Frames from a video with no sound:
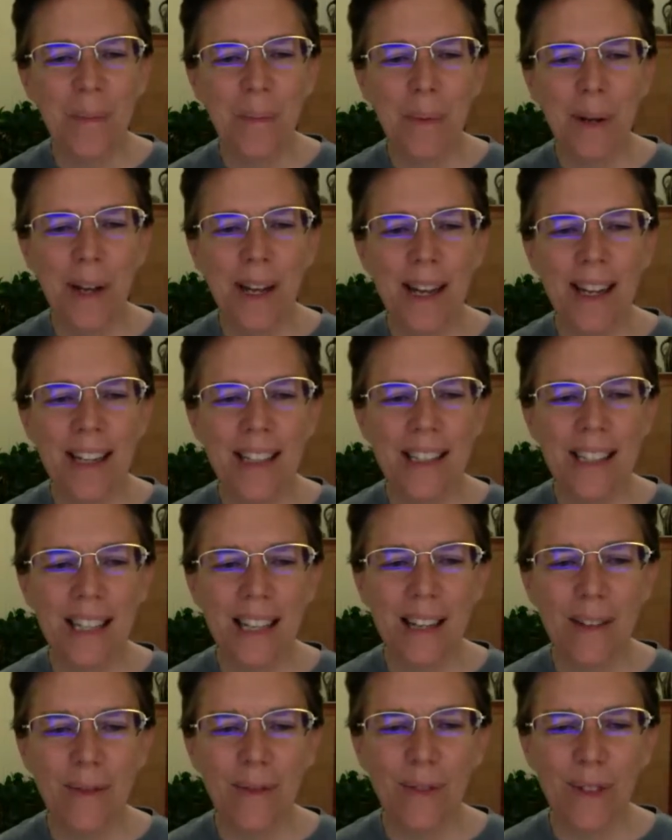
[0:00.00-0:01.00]
but
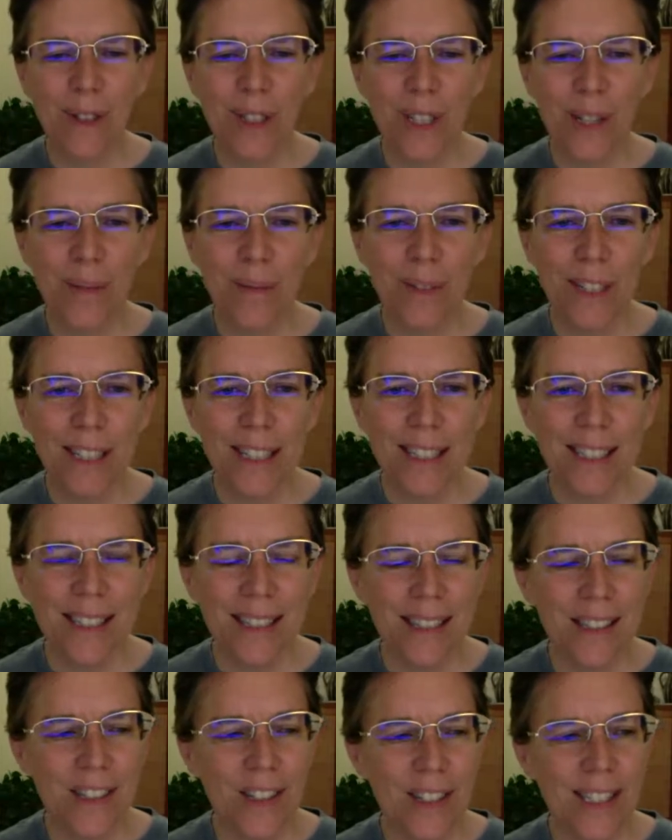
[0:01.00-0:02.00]
if for some
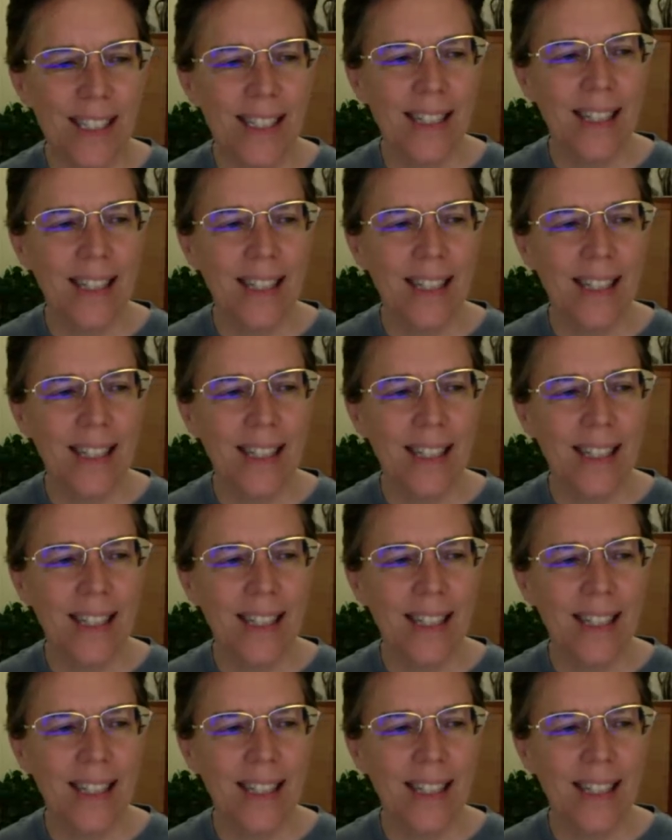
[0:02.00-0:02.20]
reason just